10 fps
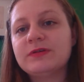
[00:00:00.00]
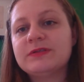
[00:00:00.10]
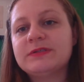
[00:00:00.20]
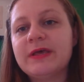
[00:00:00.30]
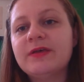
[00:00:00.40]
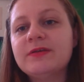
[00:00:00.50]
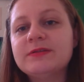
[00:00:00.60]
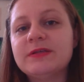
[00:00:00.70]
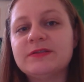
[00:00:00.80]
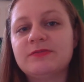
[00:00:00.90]

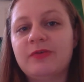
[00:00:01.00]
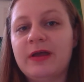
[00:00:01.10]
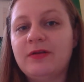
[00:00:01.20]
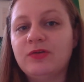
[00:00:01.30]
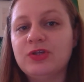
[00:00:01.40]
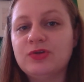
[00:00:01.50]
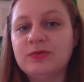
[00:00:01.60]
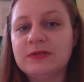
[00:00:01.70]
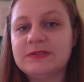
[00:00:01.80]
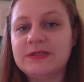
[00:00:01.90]
cells as vital
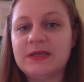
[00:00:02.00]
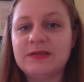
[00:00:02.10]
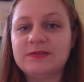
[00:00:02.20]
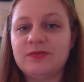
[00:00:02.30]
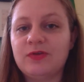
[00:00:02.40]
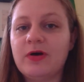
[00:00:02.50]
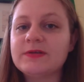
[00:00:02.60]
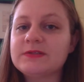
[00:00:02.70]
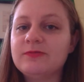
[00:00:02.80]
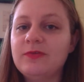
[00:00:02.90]
units, in his
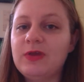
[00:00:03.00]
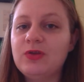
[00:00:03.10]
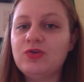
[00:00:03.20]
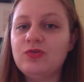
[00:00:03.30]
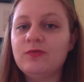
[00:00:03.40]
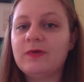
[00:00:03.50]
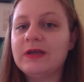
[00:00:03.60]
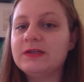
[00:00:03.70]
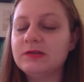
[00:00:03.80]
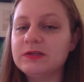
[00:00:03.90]
philosophy, New
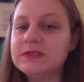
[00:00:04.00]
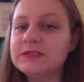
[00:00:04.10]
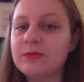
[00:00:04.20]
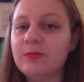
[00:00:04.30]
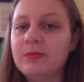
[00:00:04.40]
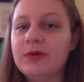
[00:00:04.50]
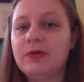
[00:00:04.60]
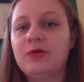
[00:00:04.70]
Vitalism,